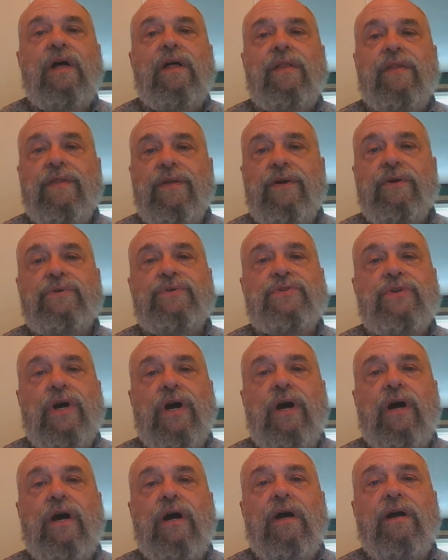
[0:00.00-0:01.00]
Those
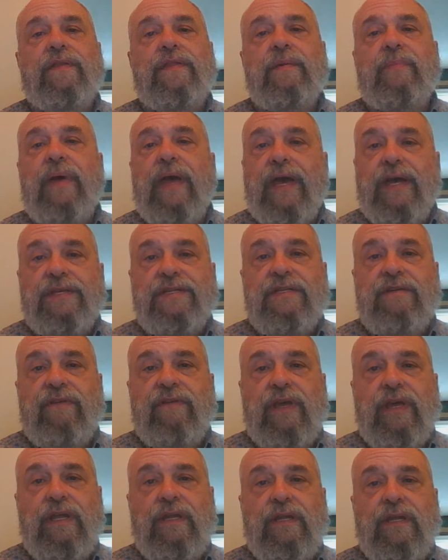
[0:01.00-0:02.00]
are the passive
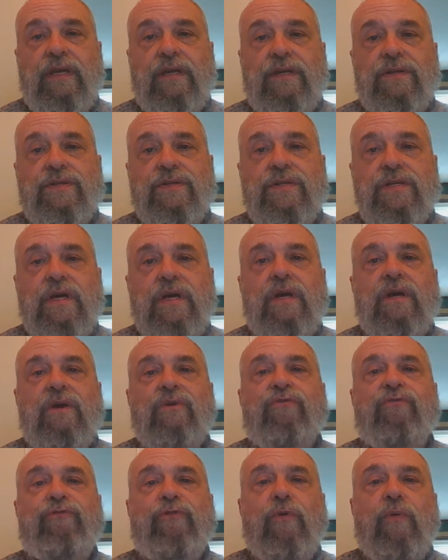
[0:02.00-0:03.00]
endings
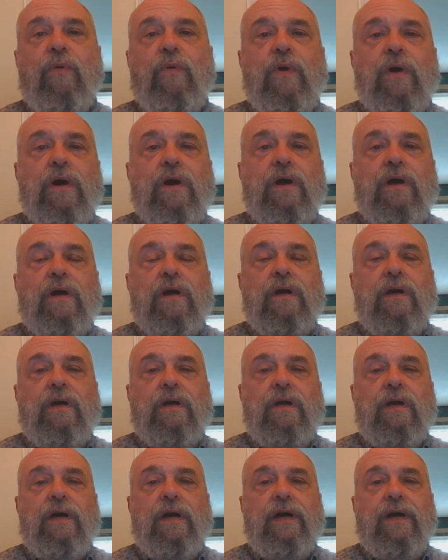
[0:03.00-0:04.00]
for
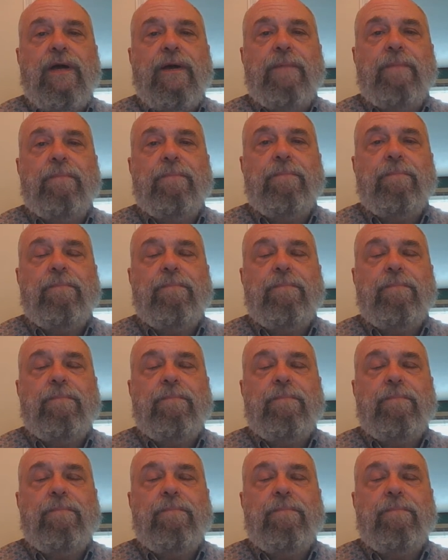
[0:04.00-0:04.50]
the